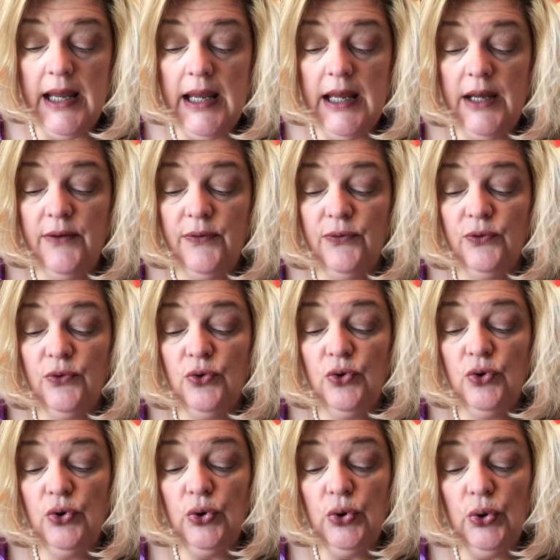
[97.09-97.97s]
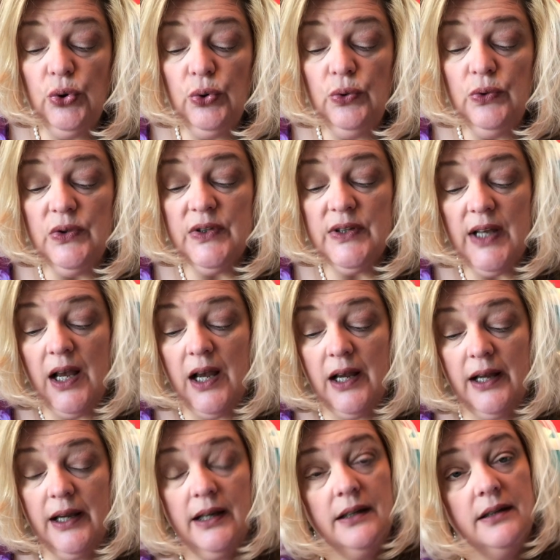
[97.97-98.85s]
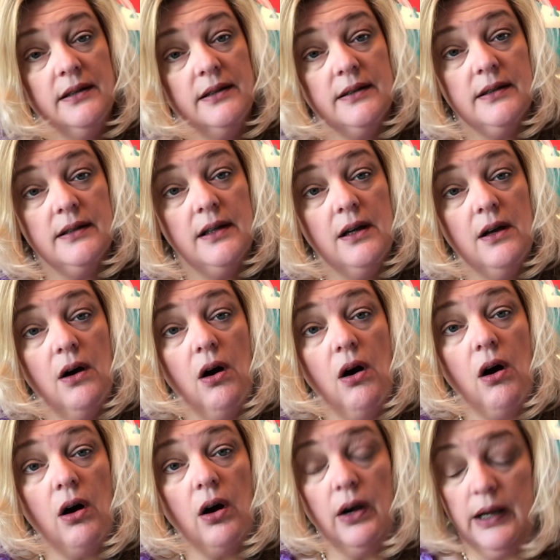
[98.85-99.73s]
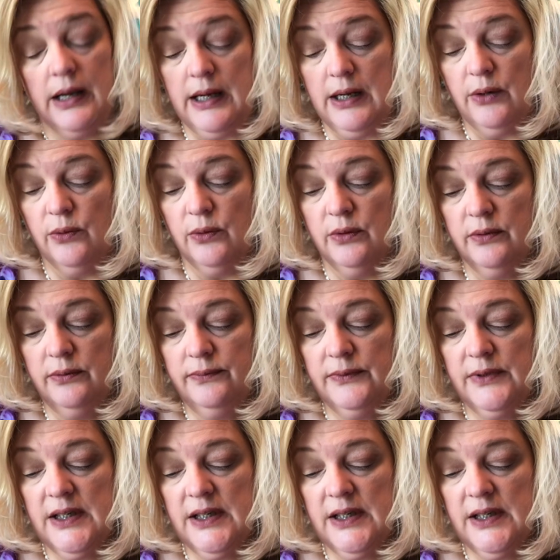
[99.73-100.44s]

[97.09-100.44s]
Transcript: If 2 sides are equal,